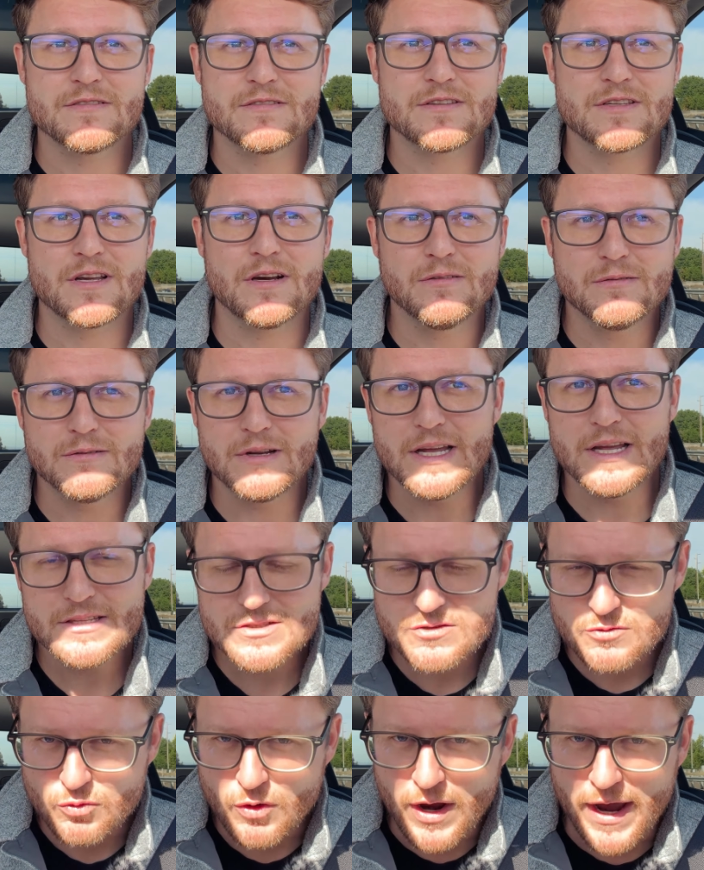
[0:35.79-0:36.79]
So
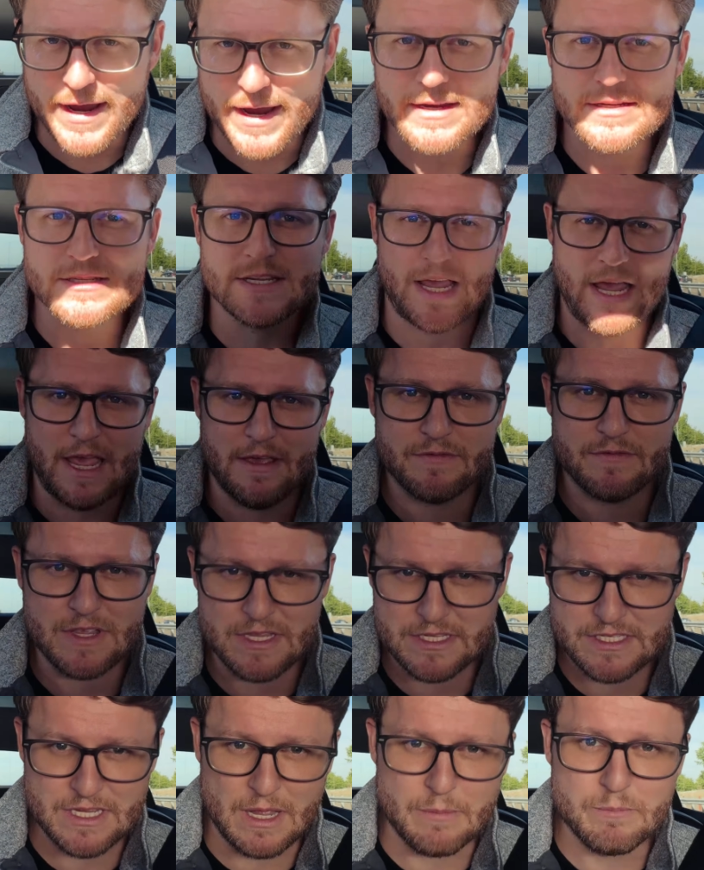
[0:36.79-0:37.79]
it's right to have
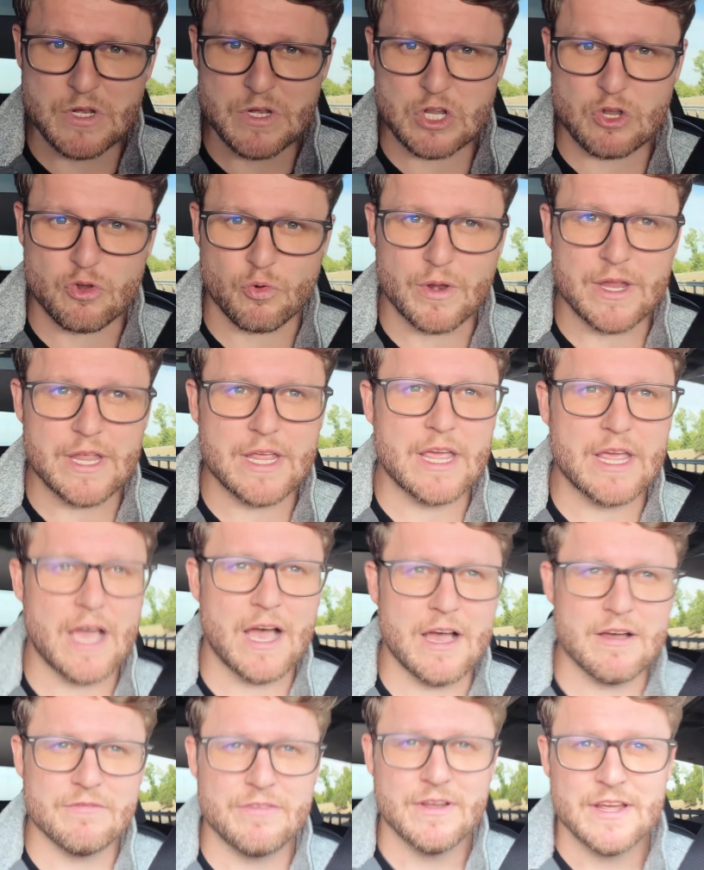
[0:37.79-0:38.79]
some degree
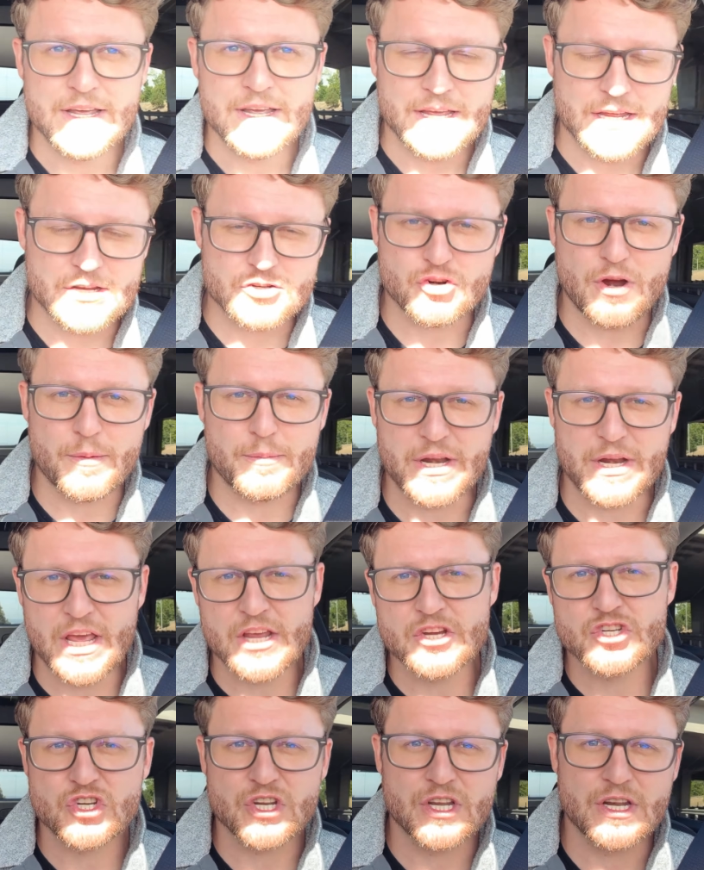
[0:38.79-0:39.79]
of
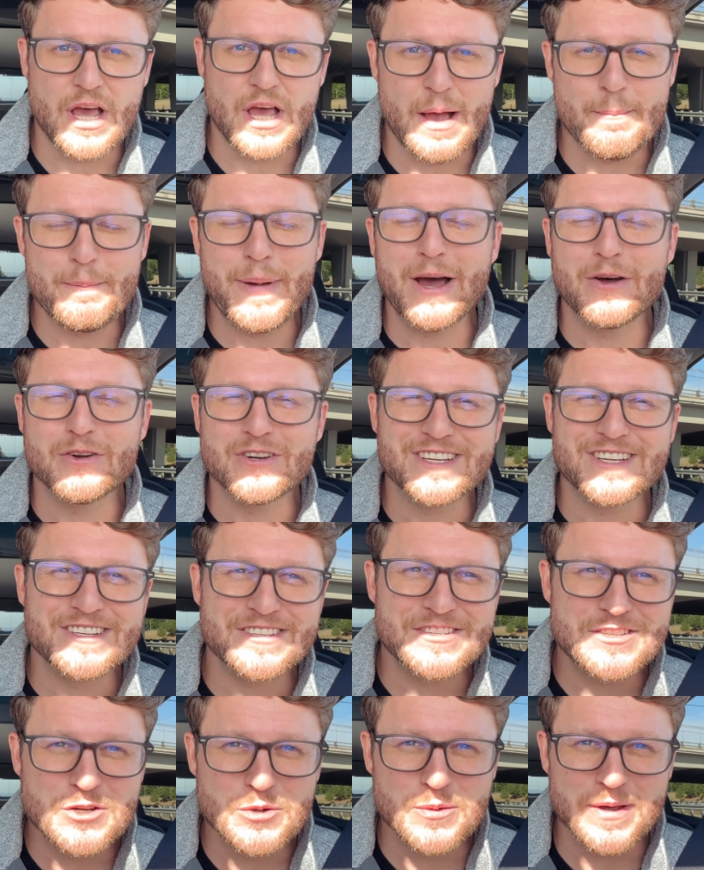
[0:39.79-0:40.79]
intrepidation
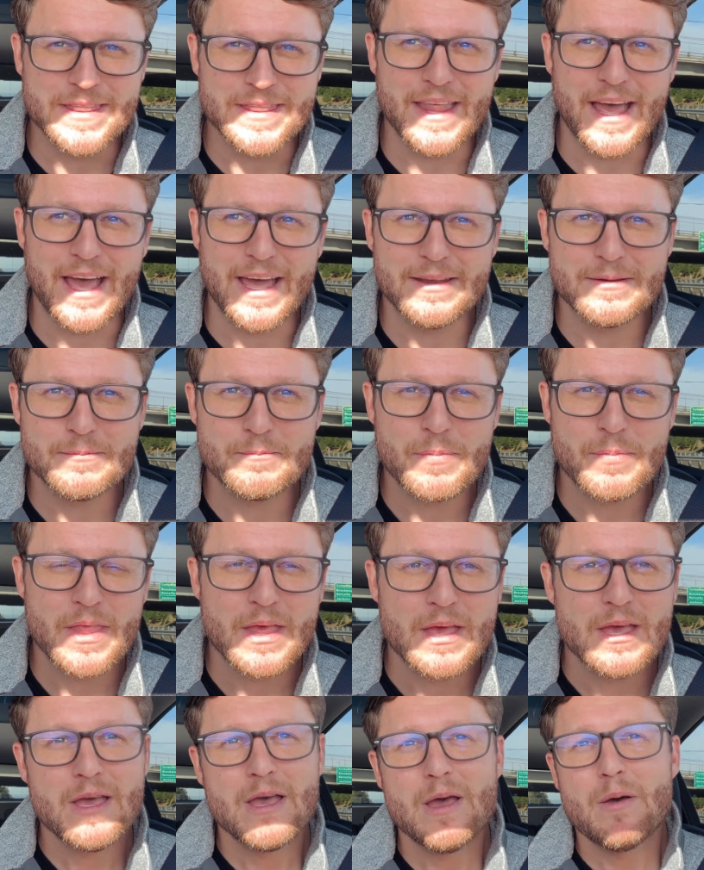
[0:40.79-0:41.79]
about doing
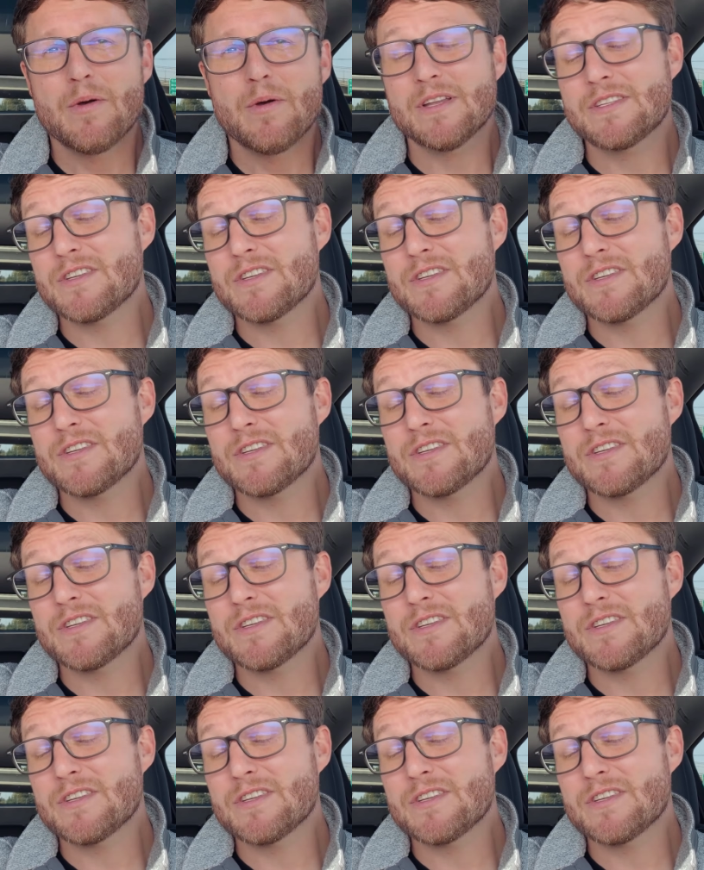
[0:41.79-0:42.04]
that.